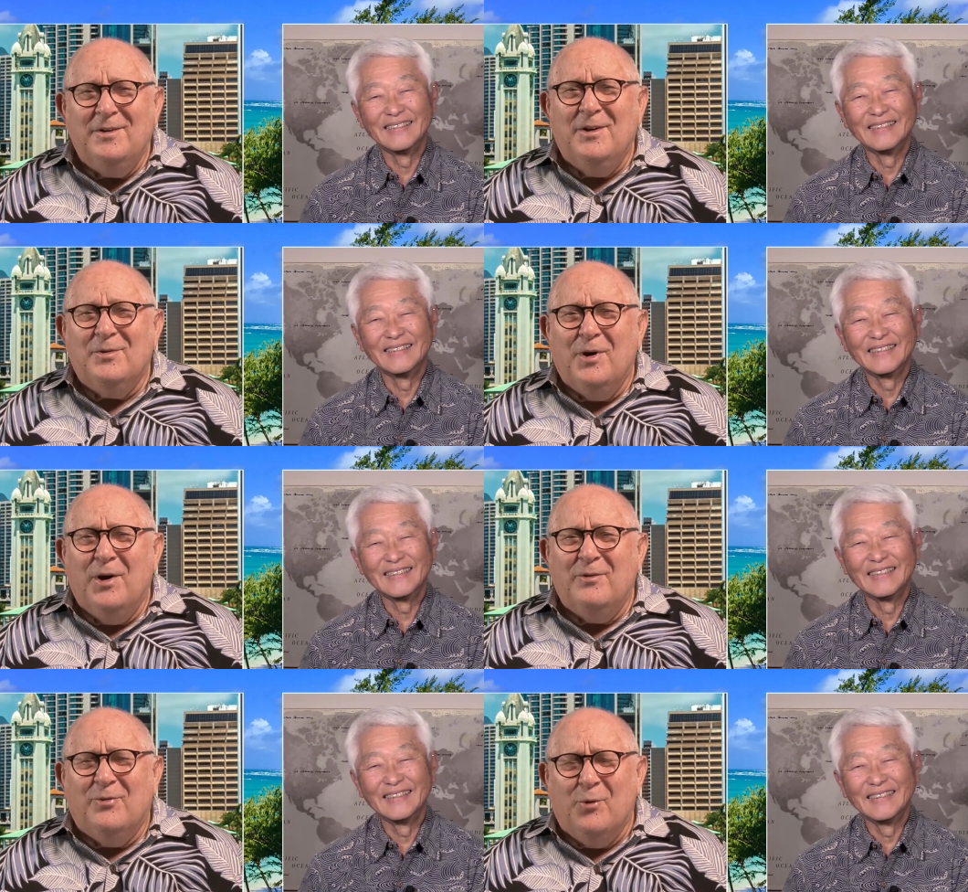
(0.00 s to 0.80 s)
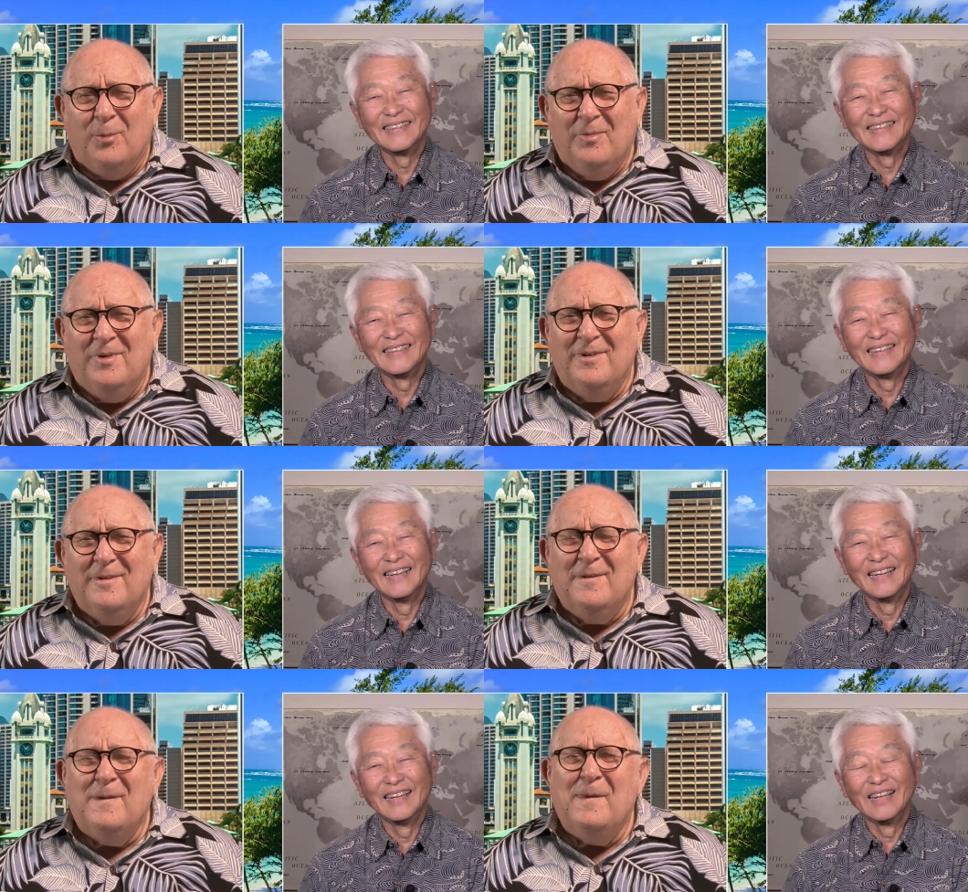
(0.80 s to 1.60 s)
Speaker 1: another art form?
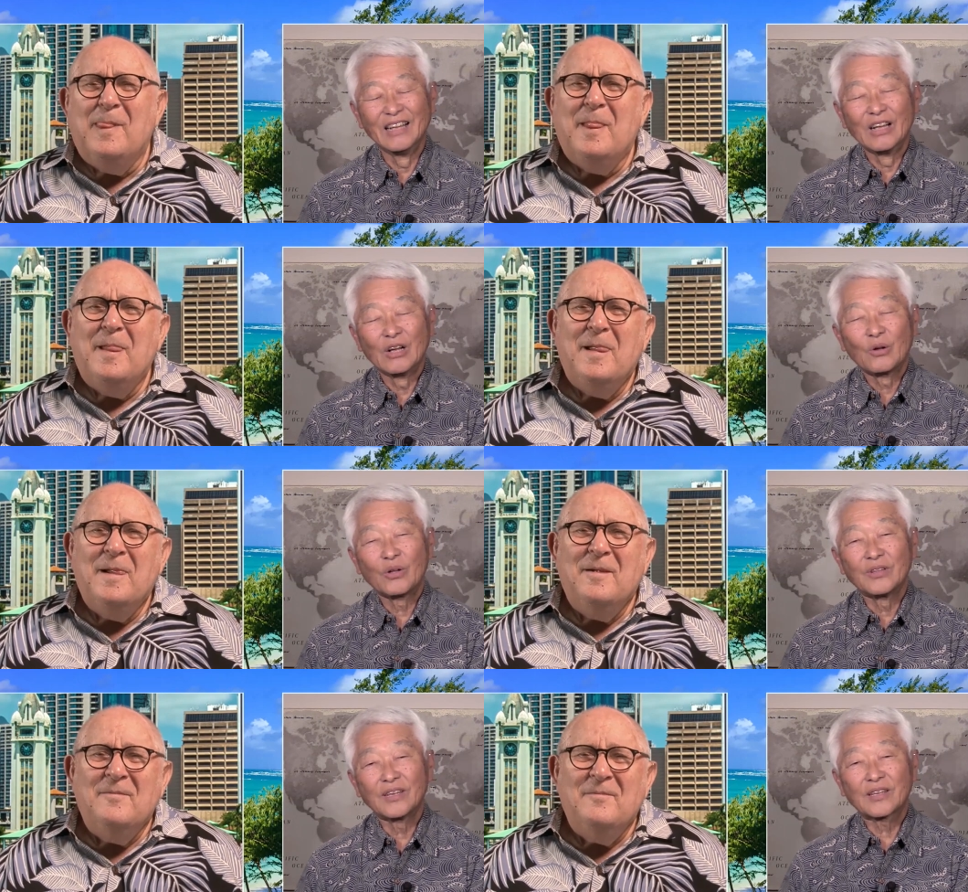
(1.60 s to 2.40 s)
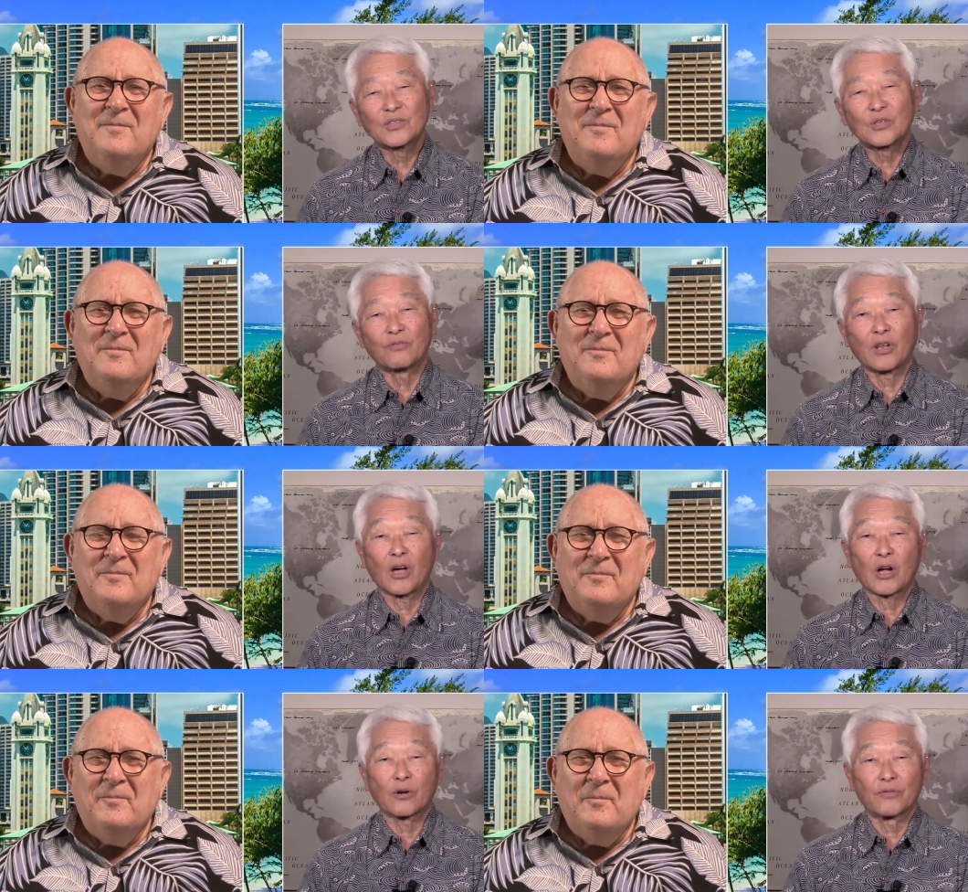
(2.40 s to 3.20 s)
Speaker 2: Well, Nick is a
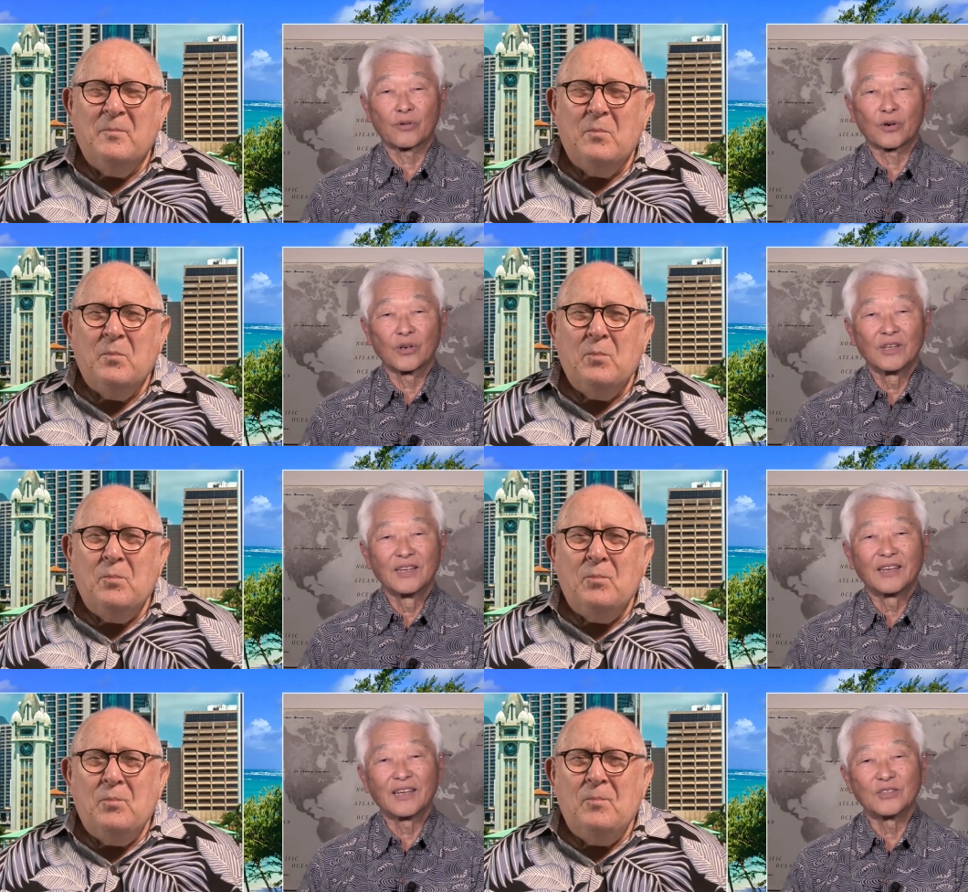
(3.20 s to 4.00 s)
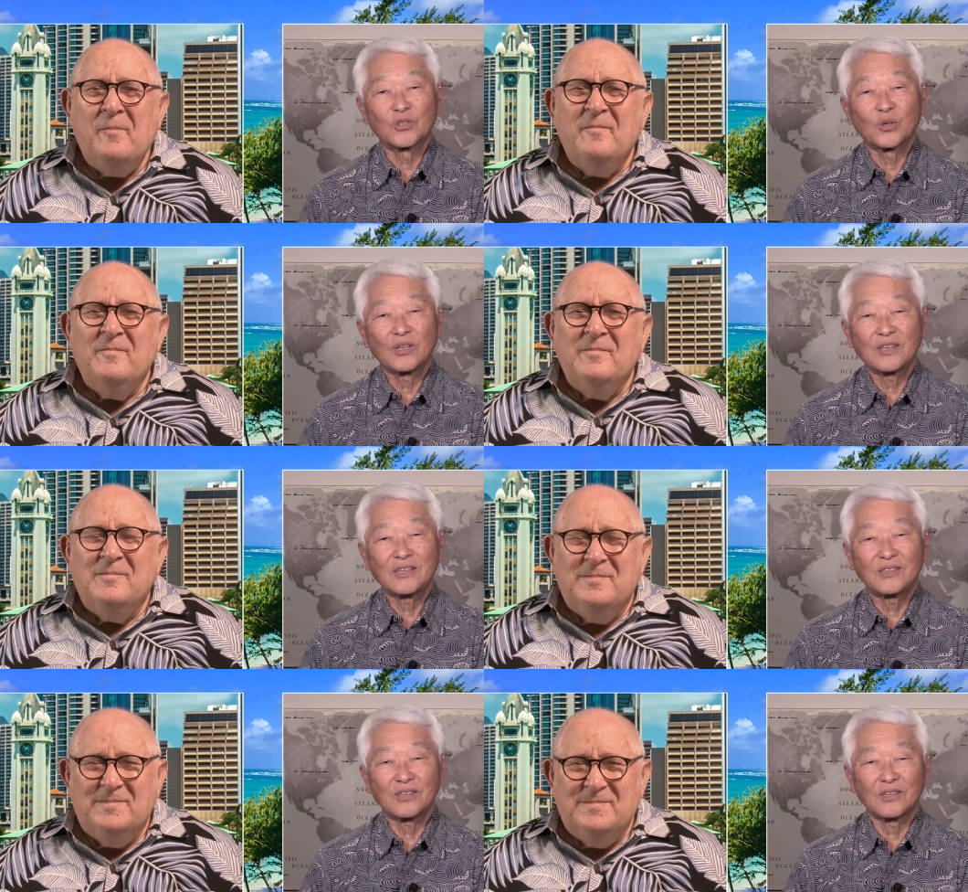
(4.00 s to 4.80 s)
videographer, and so
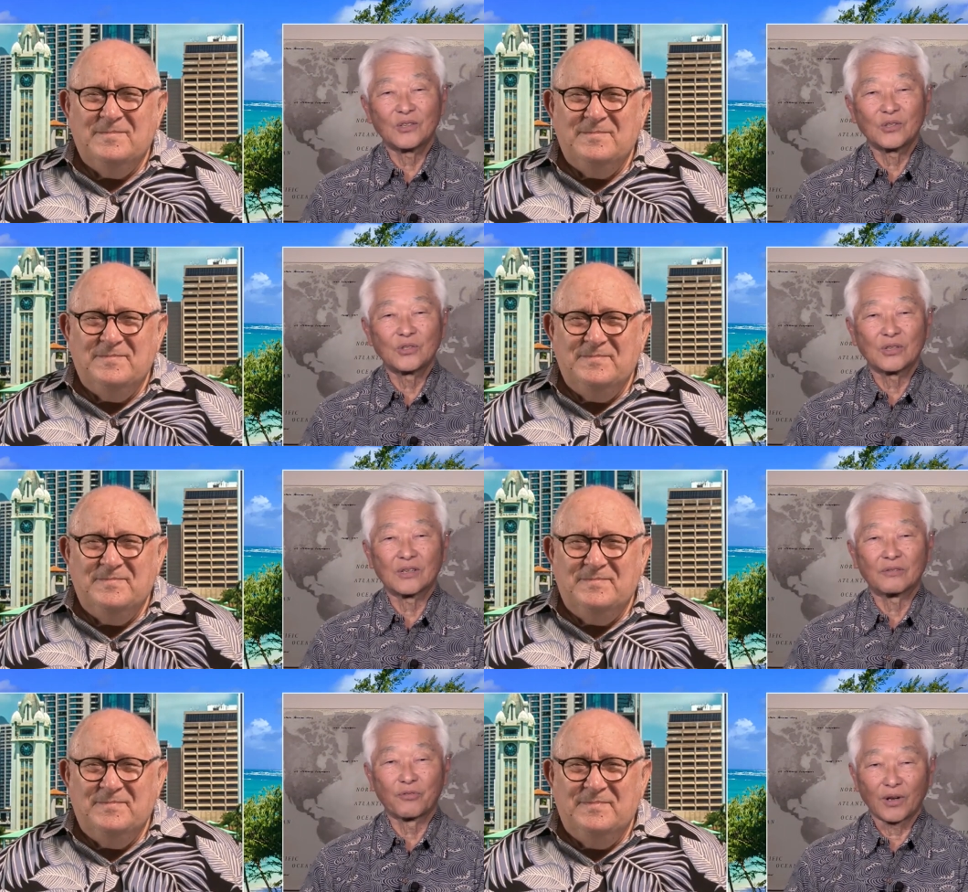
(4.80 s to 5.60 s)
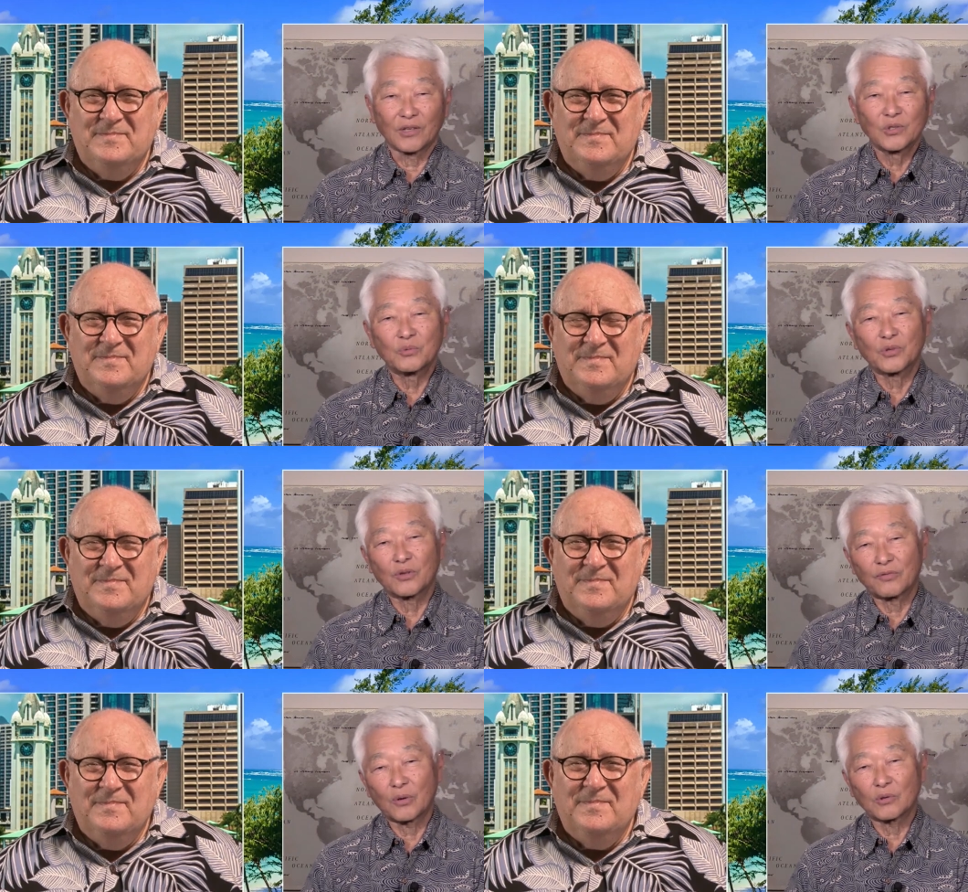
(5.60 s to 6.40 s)
he is uh, friends with the
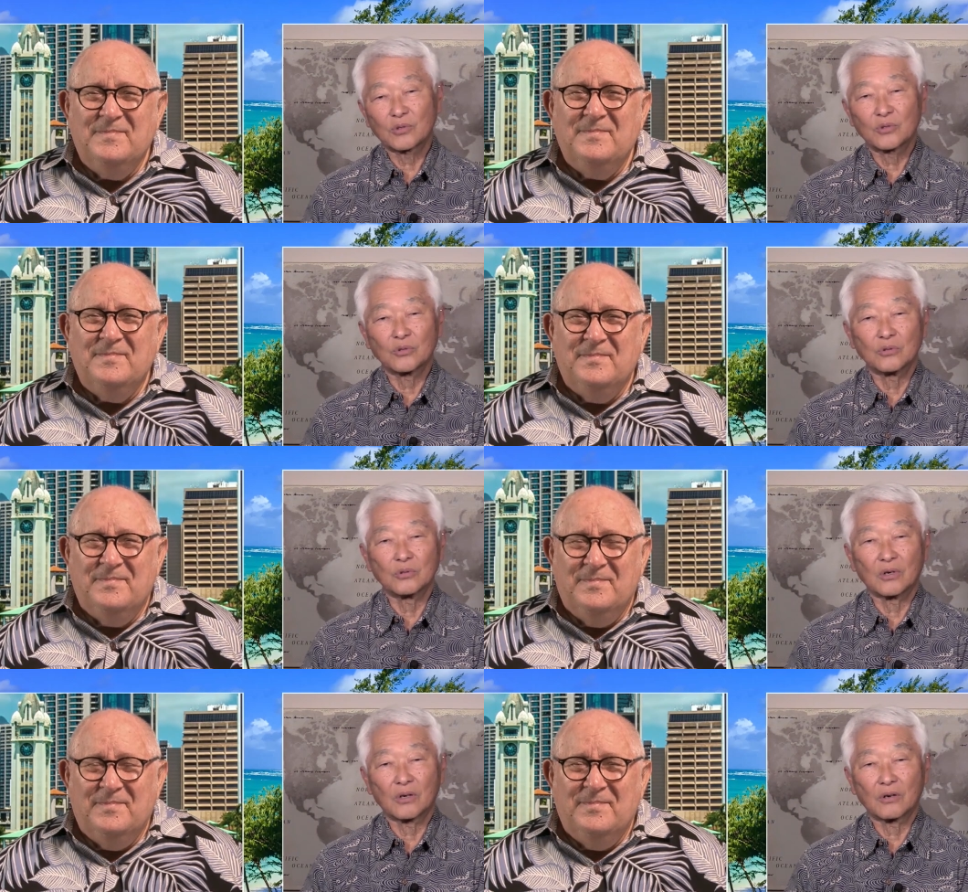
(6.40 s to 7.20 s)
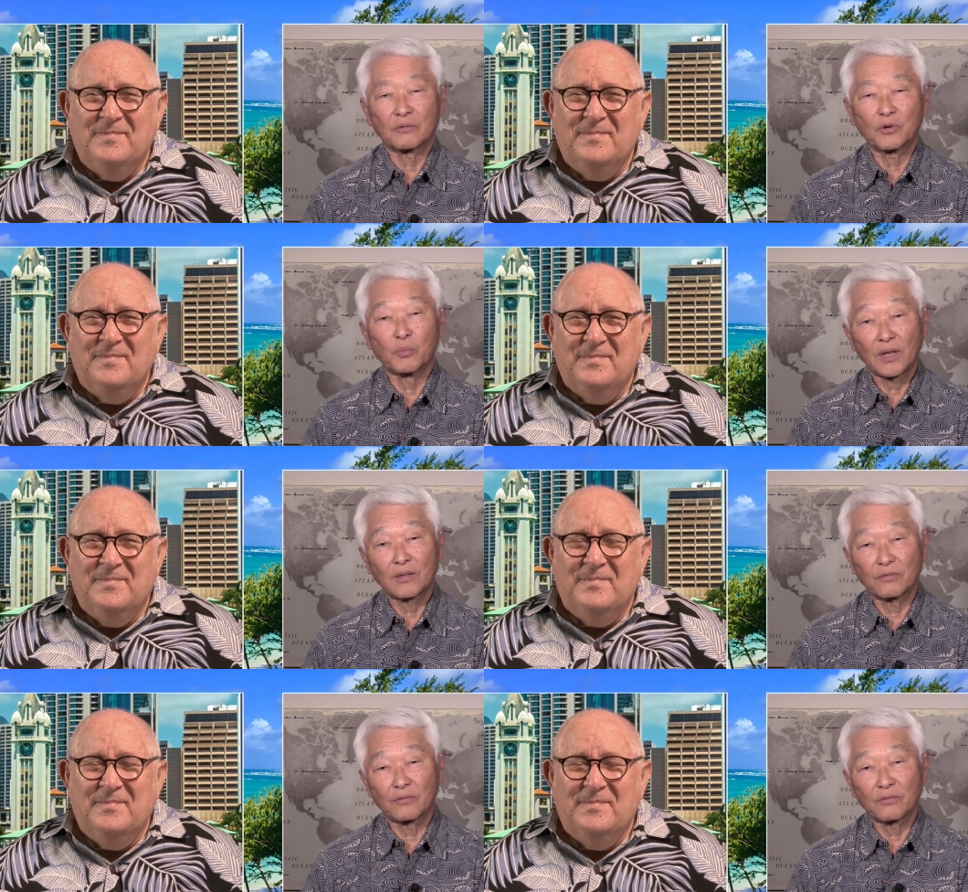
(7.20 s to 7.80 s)
folks who are who made the